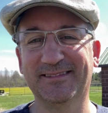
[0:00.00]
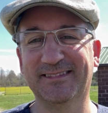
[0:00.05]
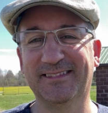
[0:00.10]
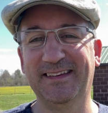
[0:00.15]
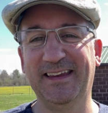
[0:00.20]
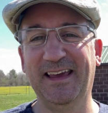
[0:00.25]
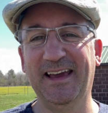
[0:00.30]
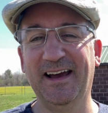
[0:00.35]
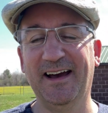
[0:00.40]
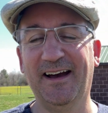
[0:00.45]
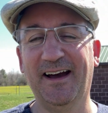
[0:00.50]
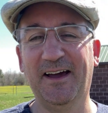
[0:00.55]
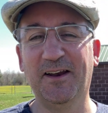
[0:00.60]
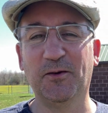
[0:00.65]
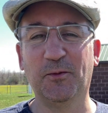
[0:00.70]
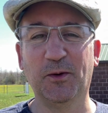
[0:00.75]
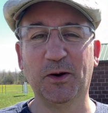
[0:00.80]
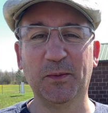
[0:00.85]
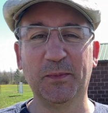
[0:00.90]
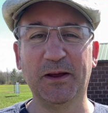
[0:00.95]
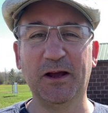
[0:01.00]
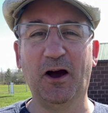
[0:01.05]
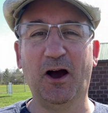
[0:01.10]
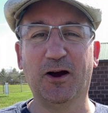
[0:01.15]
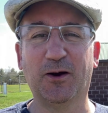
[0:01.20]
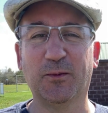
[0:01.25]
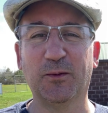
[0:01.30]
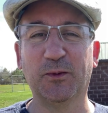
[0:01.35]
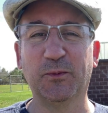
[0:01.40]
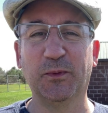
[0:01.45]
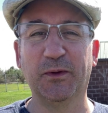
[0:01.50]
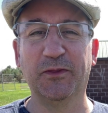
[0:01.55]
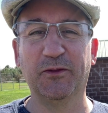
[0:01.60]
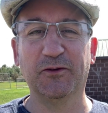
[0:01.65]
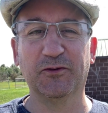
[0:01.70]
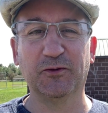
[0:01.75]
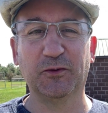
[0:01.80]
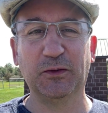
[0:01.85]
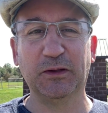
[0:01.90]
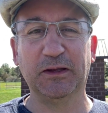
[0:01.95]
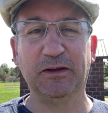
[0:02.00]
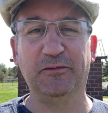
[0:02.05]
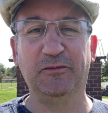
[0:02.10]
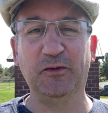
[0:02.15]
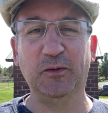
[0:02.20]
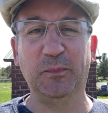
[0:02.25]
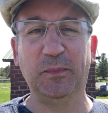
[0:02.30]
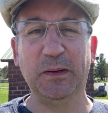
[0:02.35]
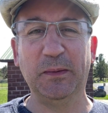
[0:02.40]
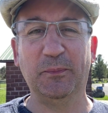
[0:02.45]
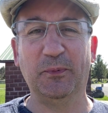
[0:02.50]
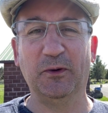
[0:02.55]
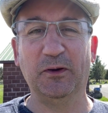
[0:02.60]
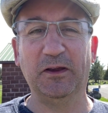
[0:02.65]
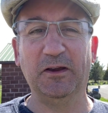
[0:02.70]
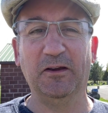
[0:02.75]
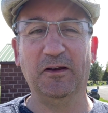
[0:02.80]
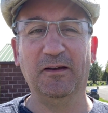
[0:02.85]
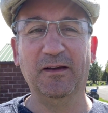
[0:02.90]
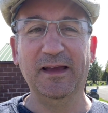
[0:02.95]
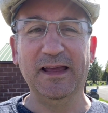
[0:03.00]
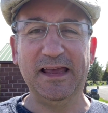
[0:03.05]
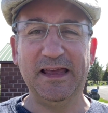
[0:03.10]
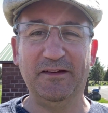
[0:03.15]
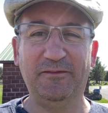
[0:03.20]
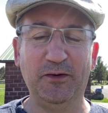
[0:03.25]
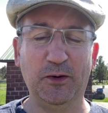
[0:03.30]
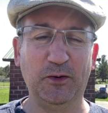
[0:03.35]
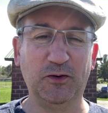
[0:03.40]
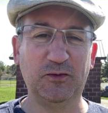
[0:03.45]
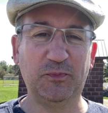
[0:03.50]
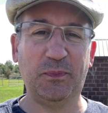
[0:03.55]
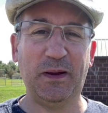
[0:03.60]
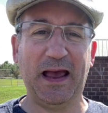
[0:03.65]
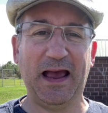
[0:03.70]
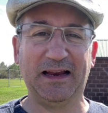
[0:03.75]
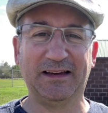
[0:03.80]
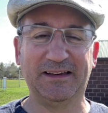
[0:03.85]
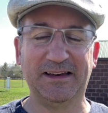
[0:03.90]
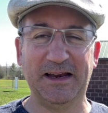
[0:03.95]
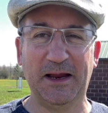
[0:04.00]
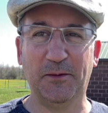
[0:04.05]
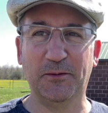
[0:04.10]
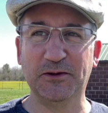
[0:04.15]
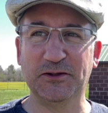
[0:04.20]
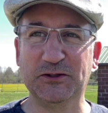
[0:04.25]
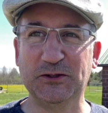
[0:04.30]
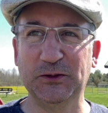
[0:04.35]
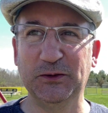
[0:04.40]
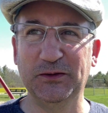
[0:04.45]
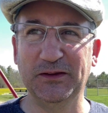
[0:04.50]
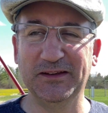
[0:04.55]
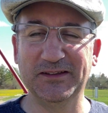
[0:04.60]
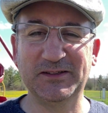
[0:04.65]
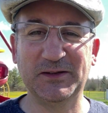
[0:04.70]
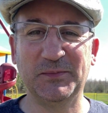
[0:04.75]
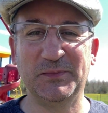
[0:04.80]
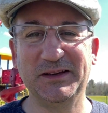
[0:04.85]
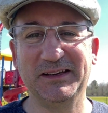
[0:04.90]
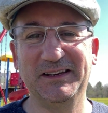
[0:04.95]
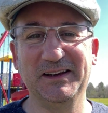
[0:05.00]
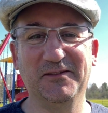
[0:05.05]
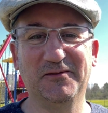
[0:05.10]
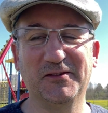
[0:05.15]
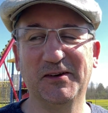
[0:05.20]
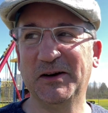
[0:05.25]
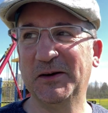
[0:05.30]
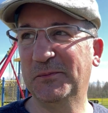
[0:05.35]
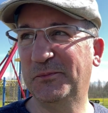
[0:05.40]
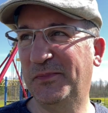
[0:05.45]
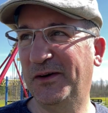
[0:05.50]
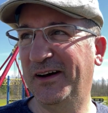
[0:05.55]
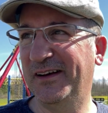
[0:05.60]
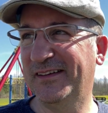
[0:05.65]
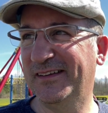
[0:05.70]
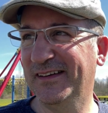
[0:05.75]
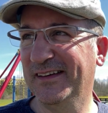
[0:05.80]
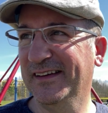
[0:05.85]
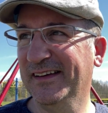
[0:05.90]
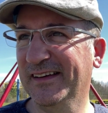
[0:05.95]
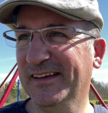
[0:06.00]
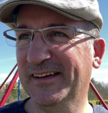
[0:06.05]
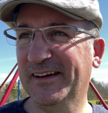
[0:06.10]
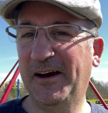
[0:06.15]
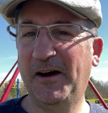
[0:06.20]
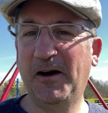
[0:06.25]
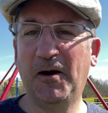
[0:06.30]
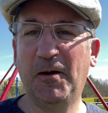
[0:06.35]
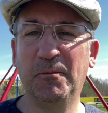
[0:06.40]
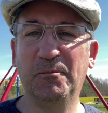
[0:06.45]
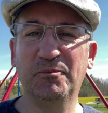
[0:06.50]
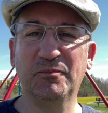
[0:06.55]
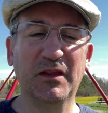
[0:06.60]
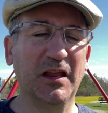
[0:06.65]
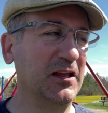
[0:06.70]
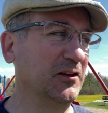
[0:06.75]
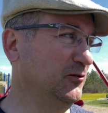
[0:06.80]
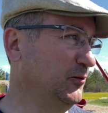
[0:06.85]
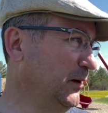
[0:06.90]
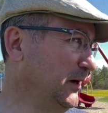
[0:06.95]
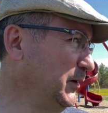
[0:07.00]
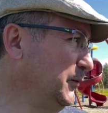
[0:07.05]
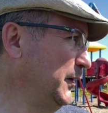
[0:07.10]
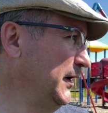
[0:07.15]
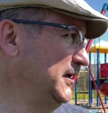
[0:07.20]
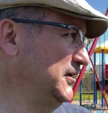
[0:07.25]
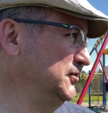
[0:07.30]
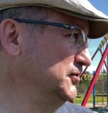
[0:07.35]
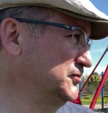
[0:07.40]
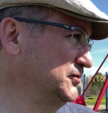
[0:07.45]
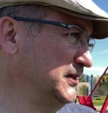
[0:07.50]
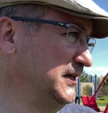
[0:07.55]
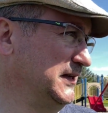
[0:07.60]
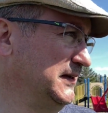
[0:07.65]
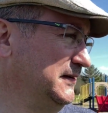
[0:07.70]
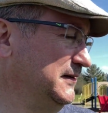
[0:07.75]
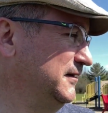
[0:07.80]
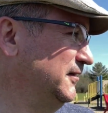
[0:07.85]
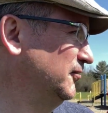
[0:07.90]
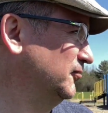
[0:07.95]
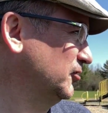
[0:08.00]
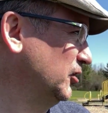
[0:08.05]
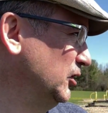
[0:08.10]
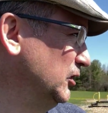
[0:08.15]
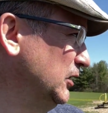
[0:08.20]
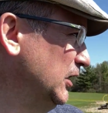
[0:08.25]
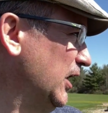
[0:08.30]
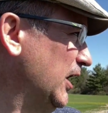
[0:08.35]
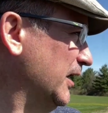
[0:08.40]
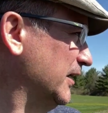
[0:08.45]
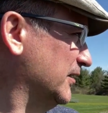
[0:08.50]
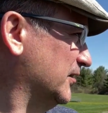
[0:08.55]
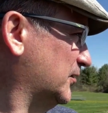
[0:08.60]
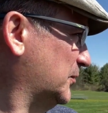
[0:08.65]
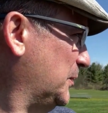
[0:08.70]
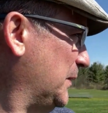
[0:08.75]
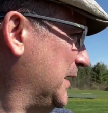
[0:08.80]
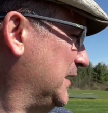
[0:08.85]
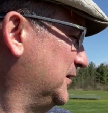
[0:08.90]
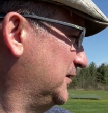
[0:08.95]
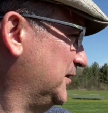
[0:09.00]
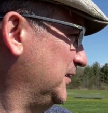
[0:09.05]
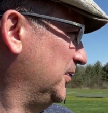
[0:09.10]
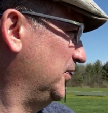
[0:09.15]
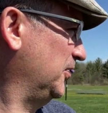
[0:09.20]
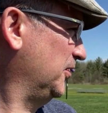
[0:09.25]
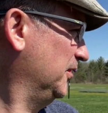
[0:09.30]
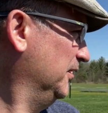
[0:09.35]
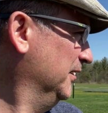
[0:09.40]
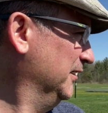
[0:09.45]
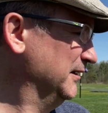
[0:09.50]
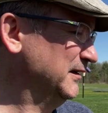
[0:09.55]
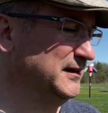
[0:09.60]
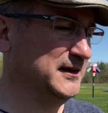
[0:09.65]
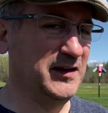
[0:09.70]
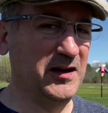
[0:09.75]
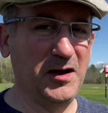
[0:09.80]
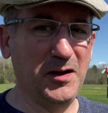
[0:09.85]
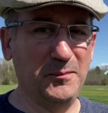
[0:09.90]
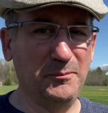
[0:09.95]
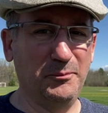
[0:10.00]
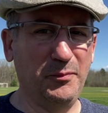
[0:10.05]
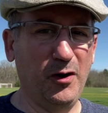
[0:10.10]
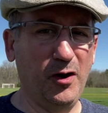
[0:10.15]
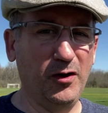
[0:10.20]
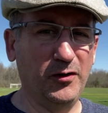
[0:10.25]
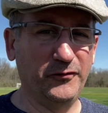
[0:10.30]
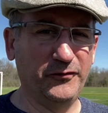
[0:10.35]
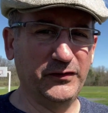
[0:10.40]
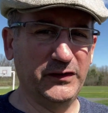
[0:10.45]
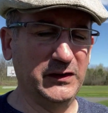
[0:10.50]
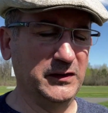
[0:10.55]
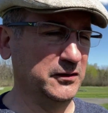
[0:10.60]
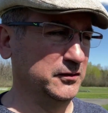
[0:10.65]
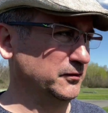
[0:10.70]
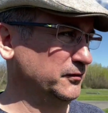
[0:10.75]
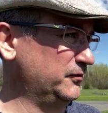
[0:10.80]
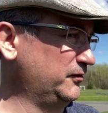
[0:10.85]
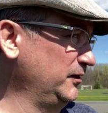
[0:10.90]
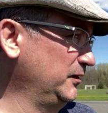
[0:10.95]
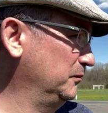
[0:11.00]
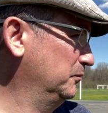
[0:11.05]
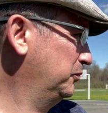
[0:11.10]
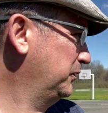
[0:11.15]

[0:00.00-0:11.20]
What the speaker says: I don't want to be awkward when there's only a few people here. If it was packed and I was doing this, it'd be different. But so anyway, you see there's a lot of space here. Ball fields and